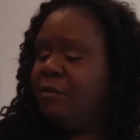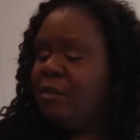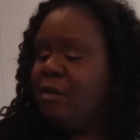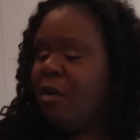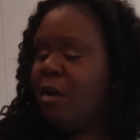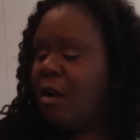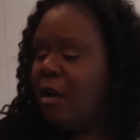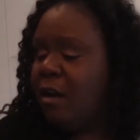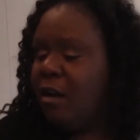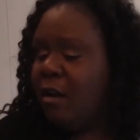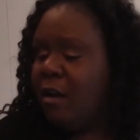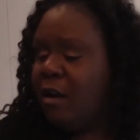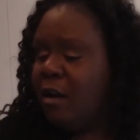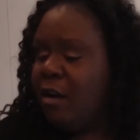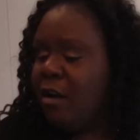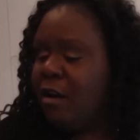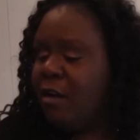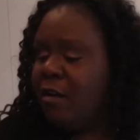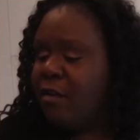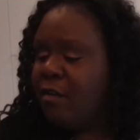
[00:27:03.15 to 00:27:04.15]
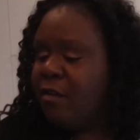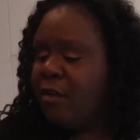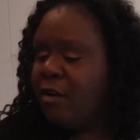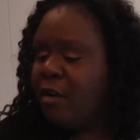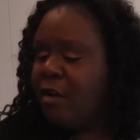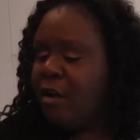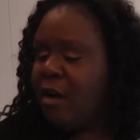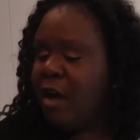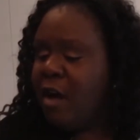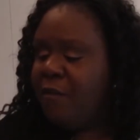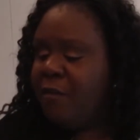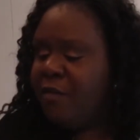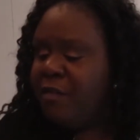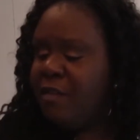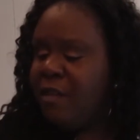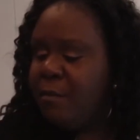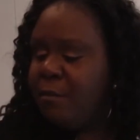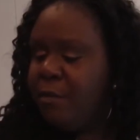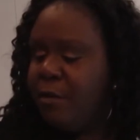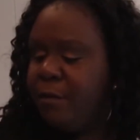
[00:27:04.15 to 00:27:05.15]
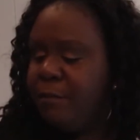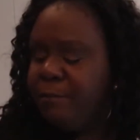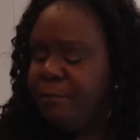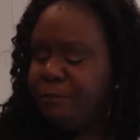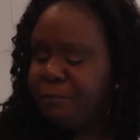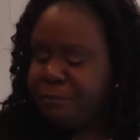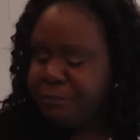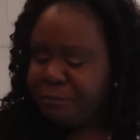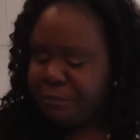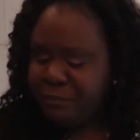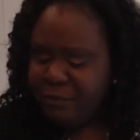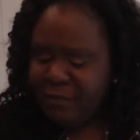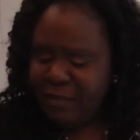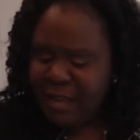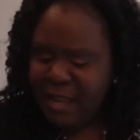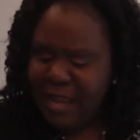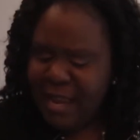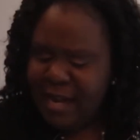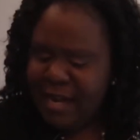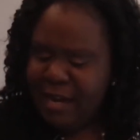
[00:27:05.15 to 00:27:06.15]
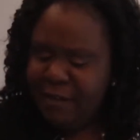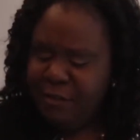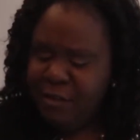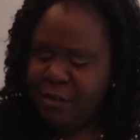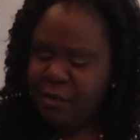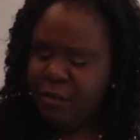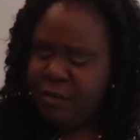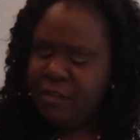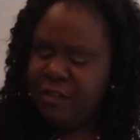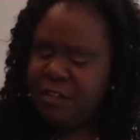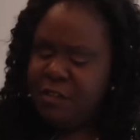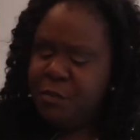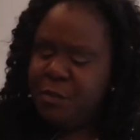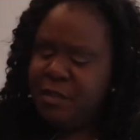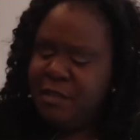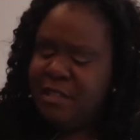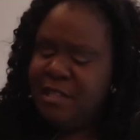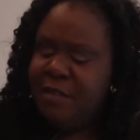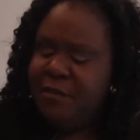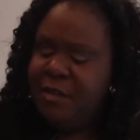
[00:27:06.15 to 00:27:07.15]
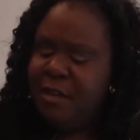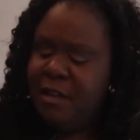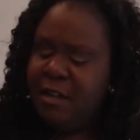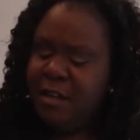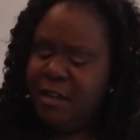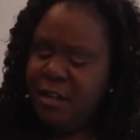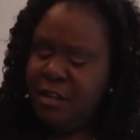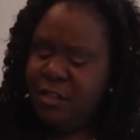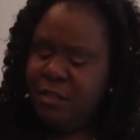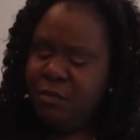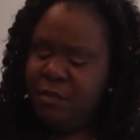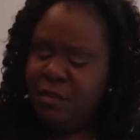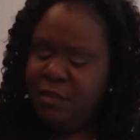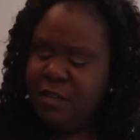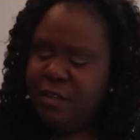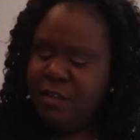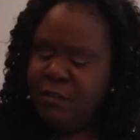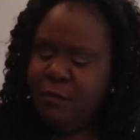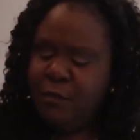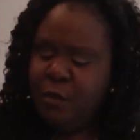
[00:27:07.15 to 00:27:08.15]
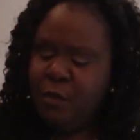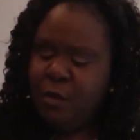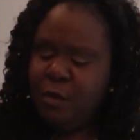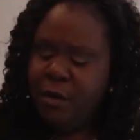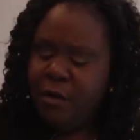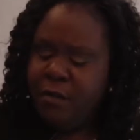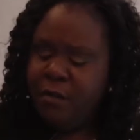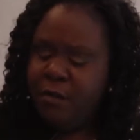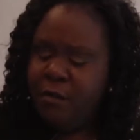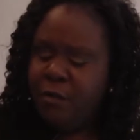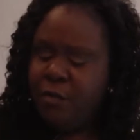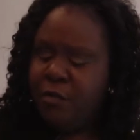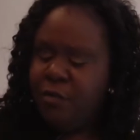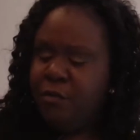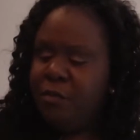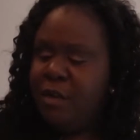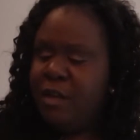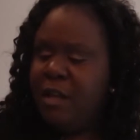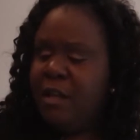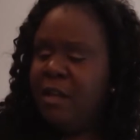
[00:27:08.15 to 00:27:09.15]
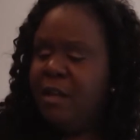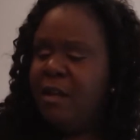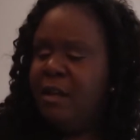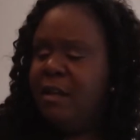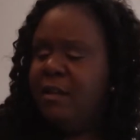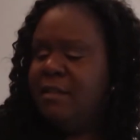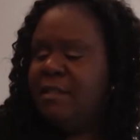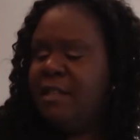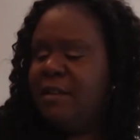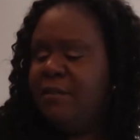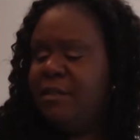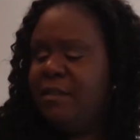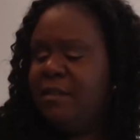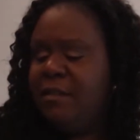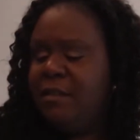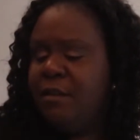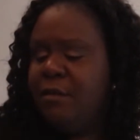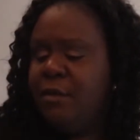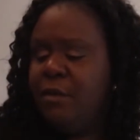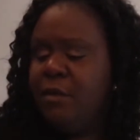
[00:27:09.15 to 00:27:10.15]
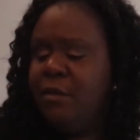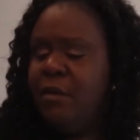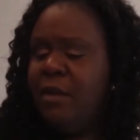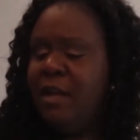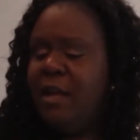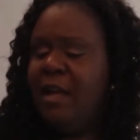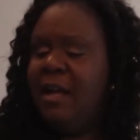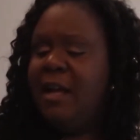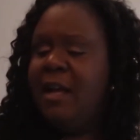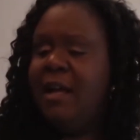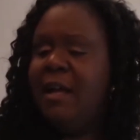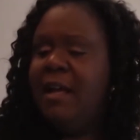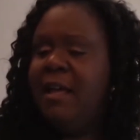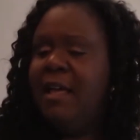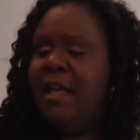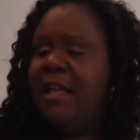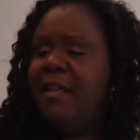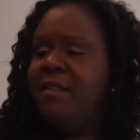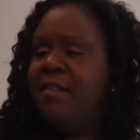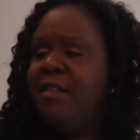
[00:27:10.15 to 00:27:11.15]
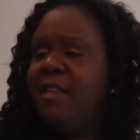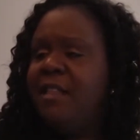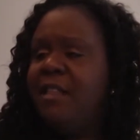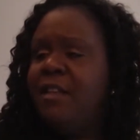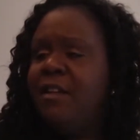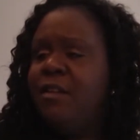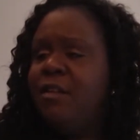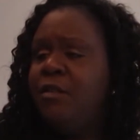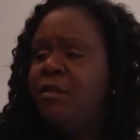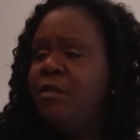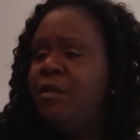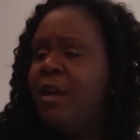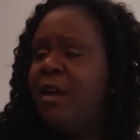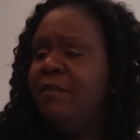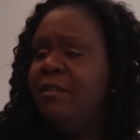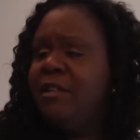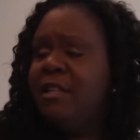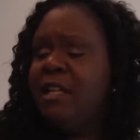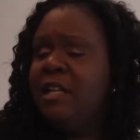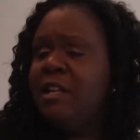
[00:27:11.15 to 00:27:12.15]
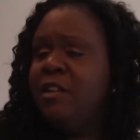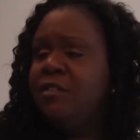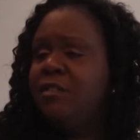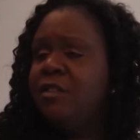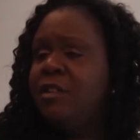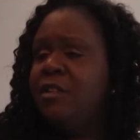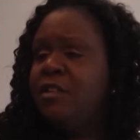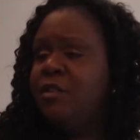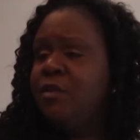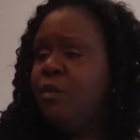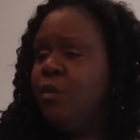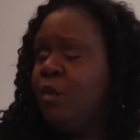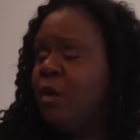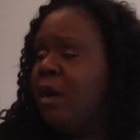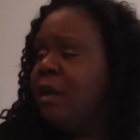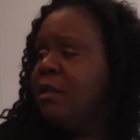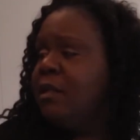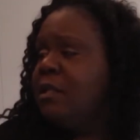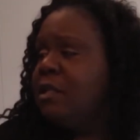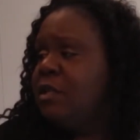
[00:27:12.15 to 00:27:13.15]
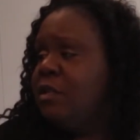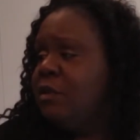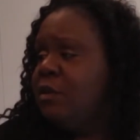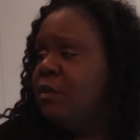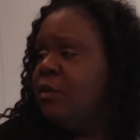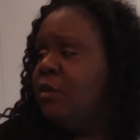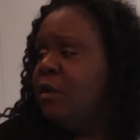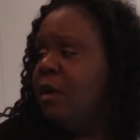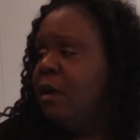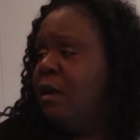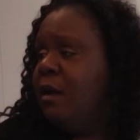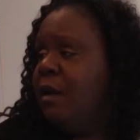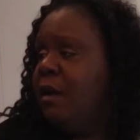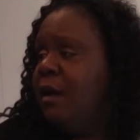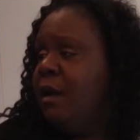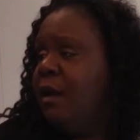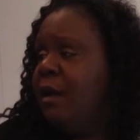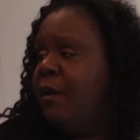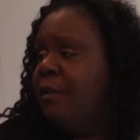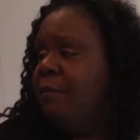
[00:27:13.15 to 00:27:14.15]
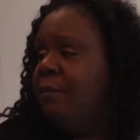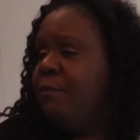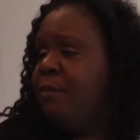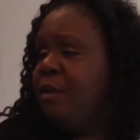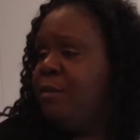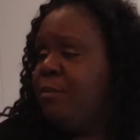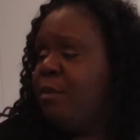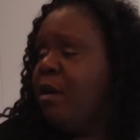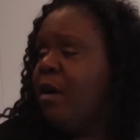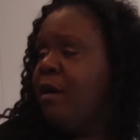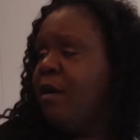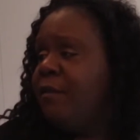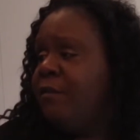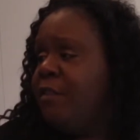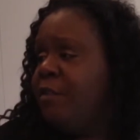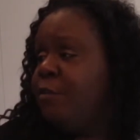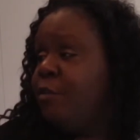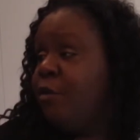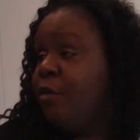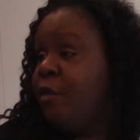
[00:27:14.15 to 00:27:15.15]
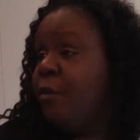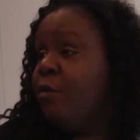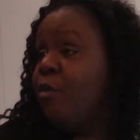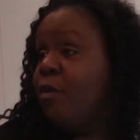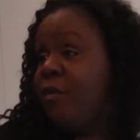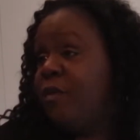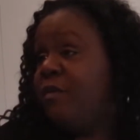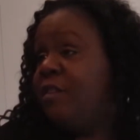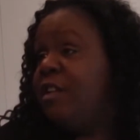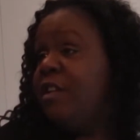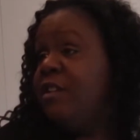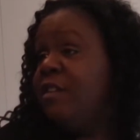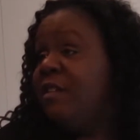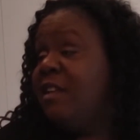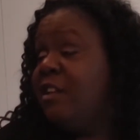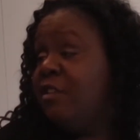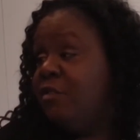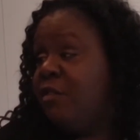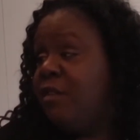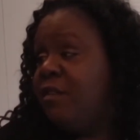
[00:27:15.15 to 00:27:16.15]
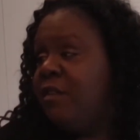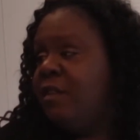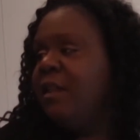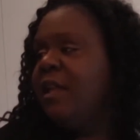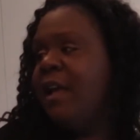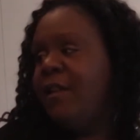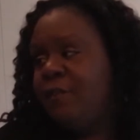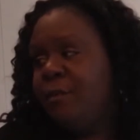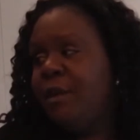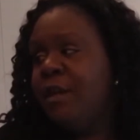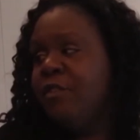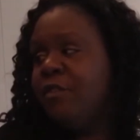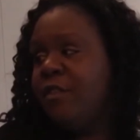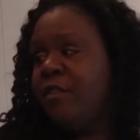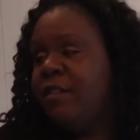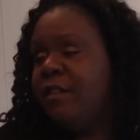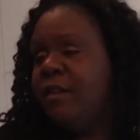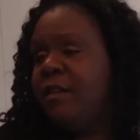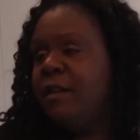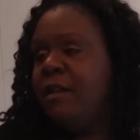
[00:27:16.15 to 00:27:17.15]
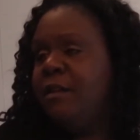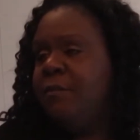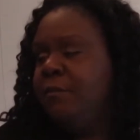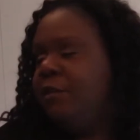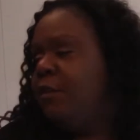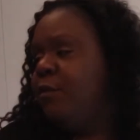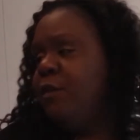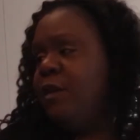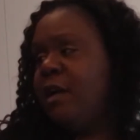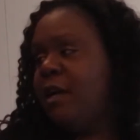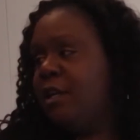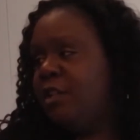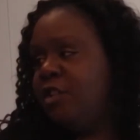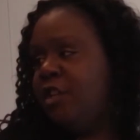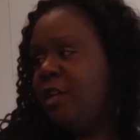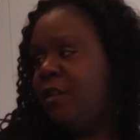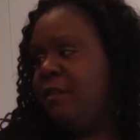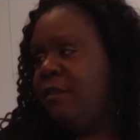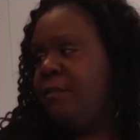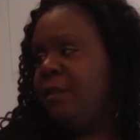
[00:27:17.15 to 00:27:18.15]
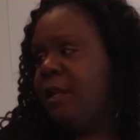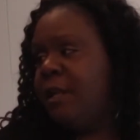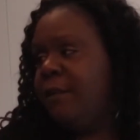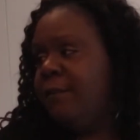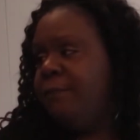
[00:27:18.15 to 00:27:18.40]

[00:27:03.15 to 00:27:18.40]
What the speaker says: call our office number at area code 617-364-0370 and say that you have a teenager that you want to be part of this program, or the teen is interested. They have to be interested because we're not going to chase them down.